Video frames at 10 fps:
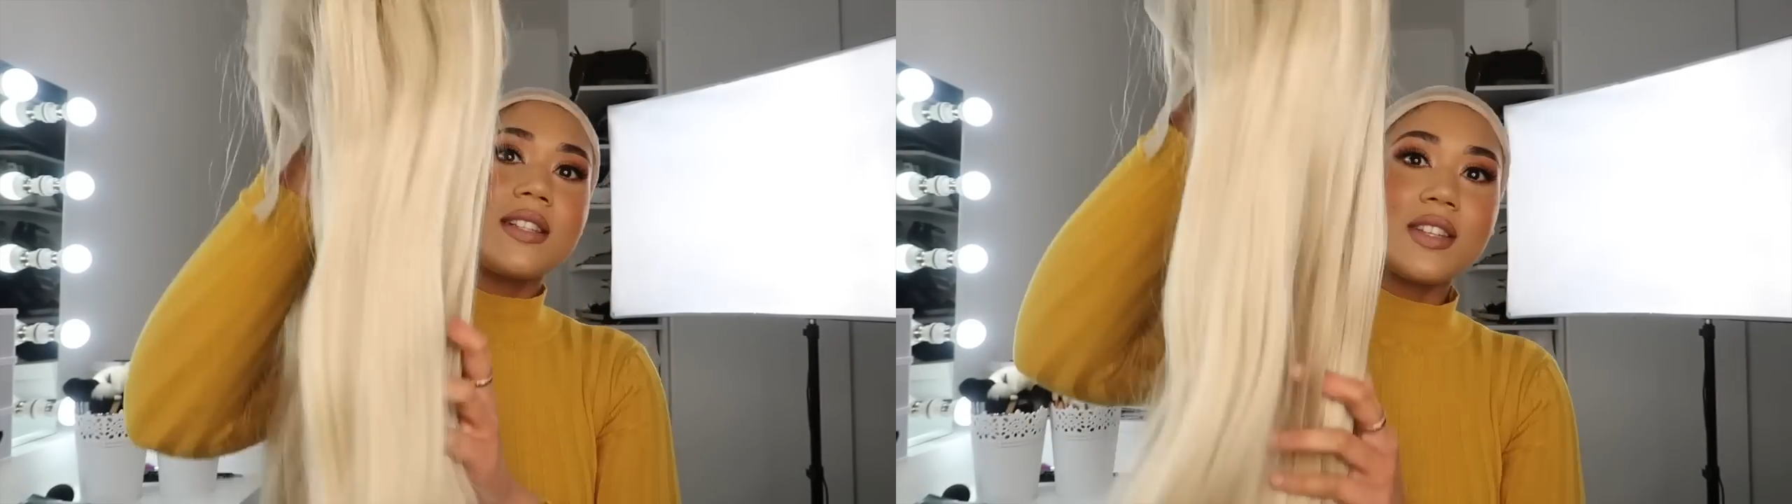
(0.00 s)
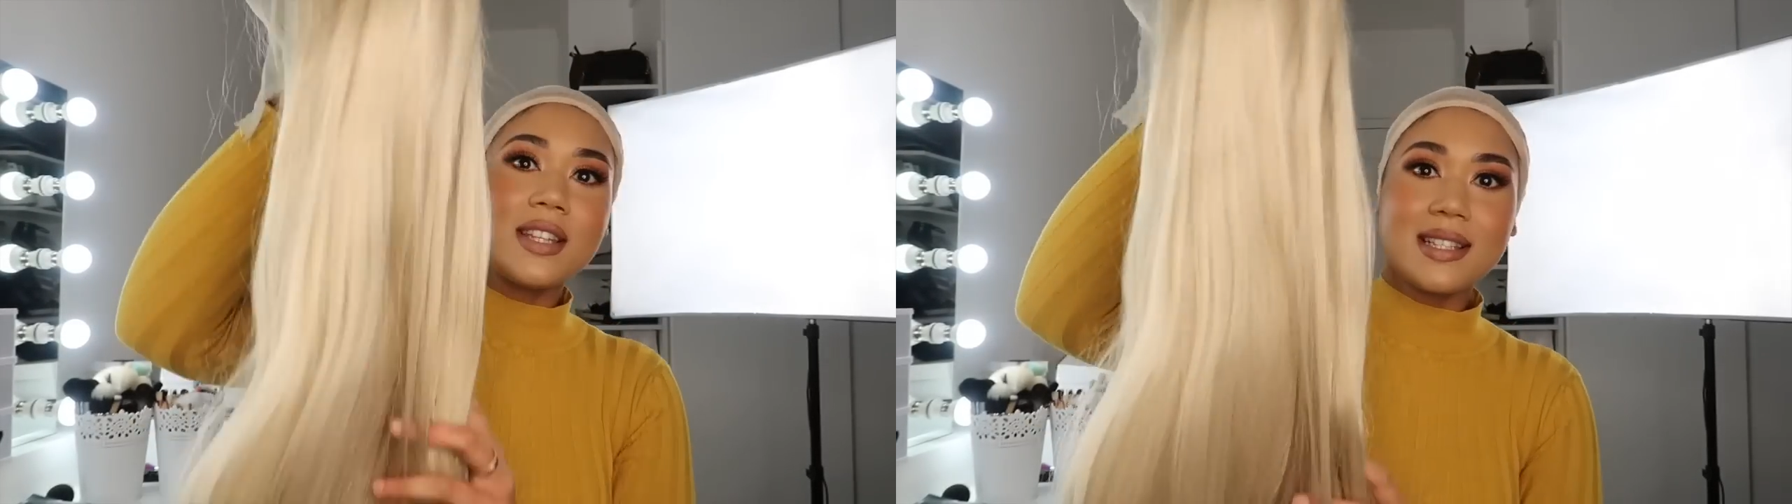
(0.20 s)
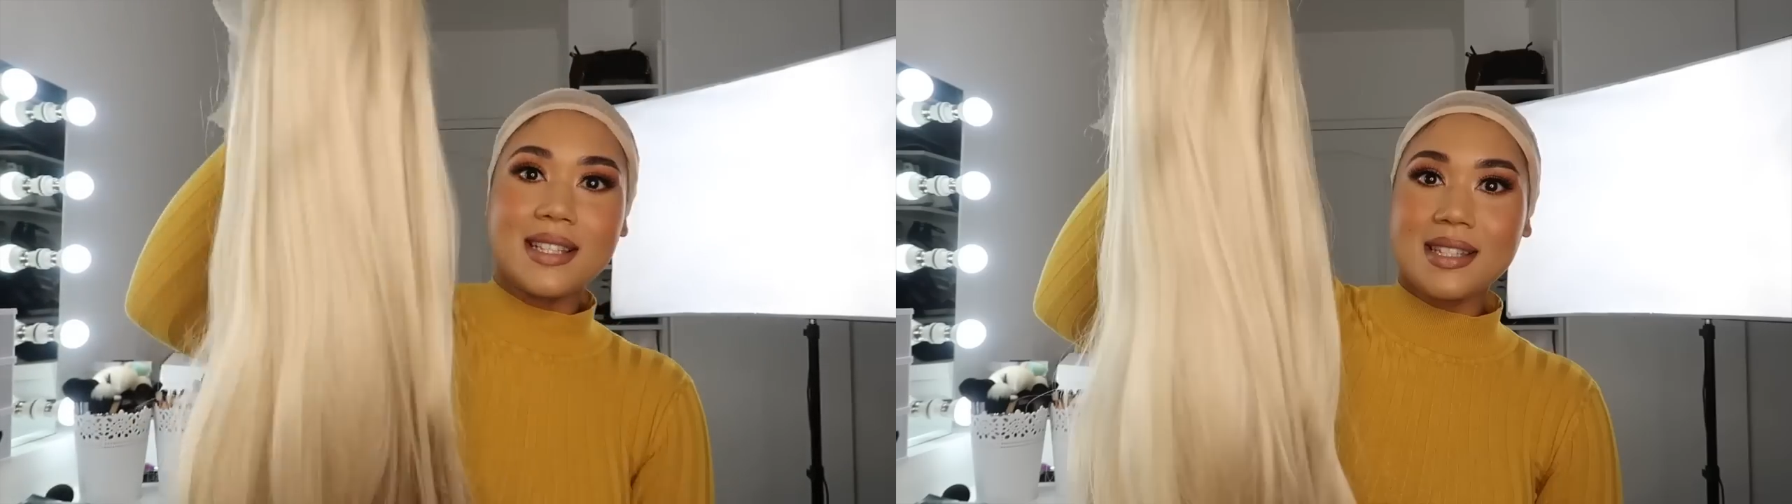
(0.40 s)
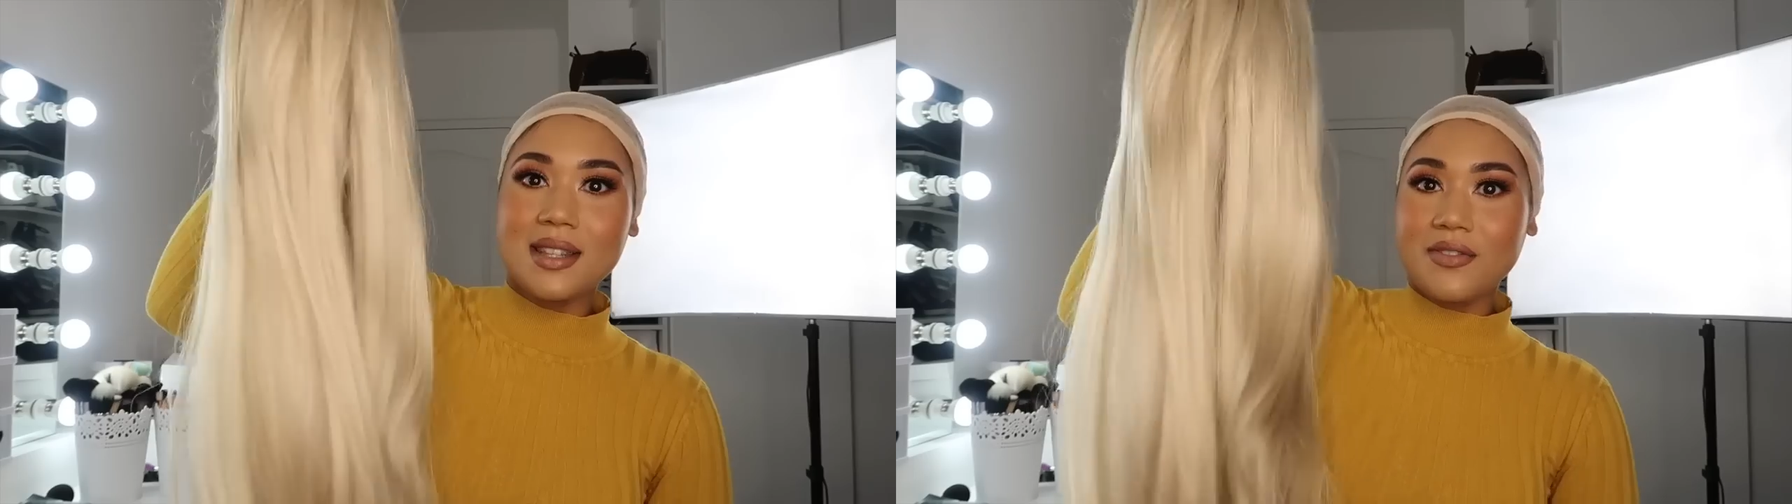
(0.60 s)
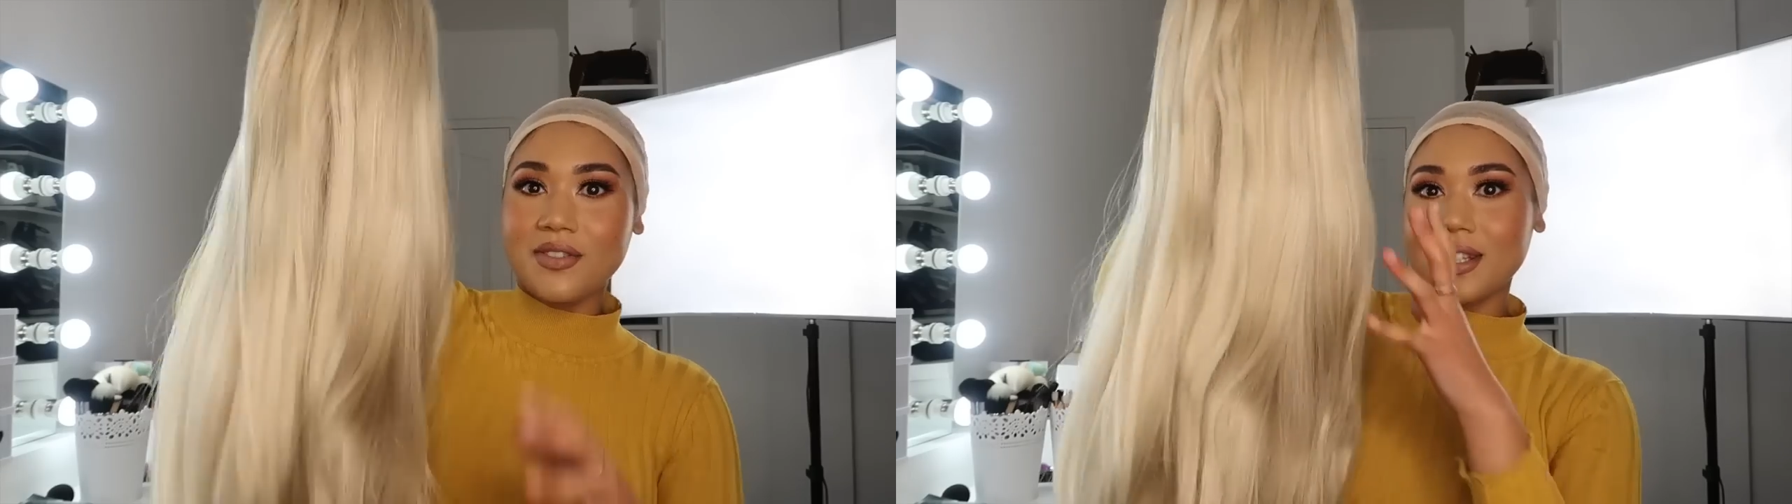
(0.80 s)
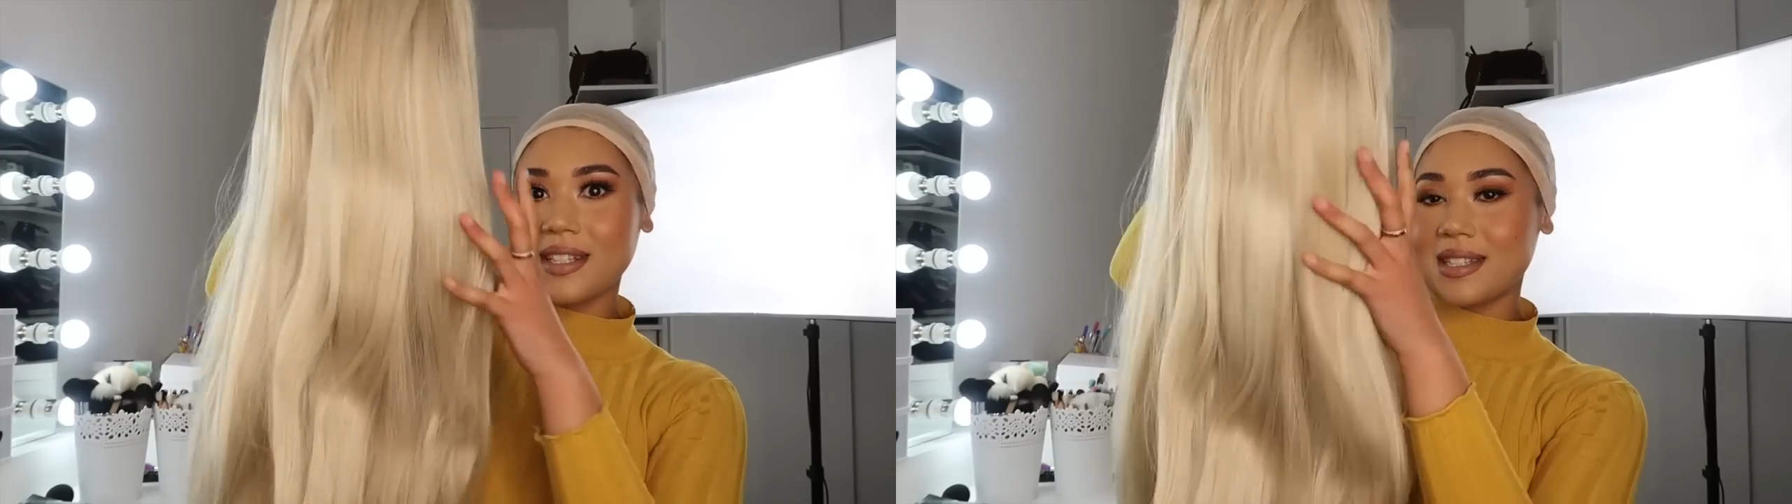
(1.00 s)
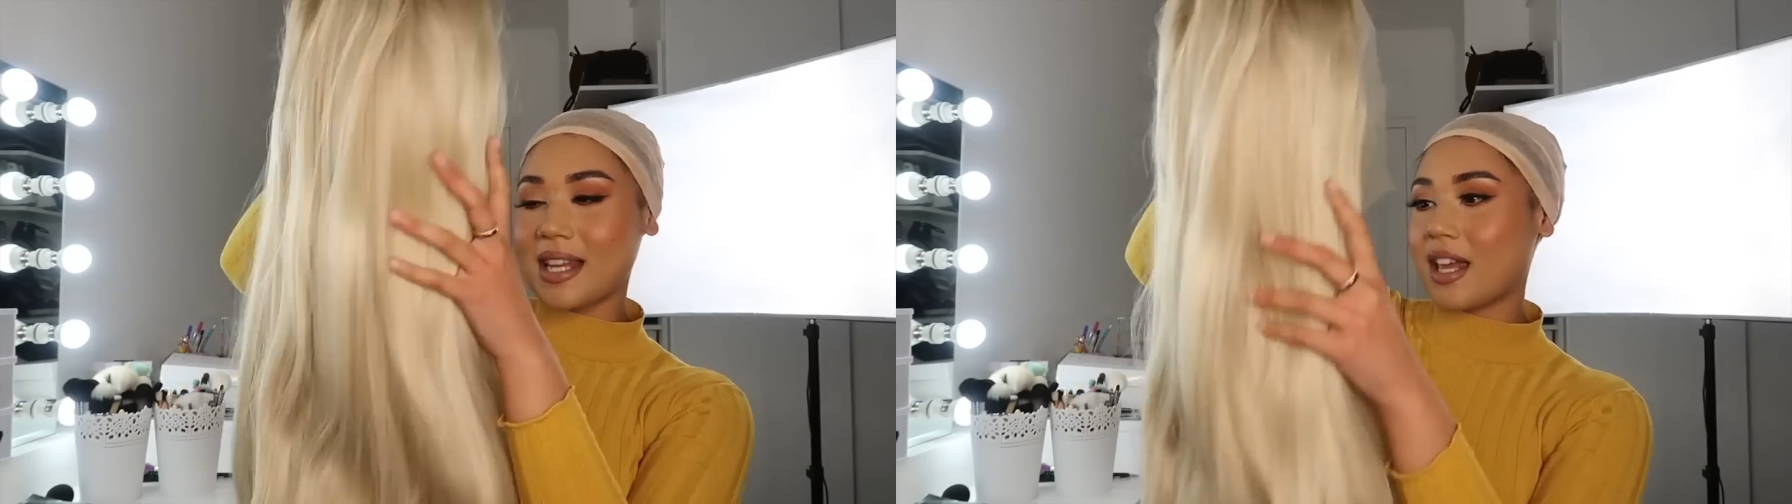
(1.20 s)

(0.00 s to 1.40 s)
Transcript: So this is the first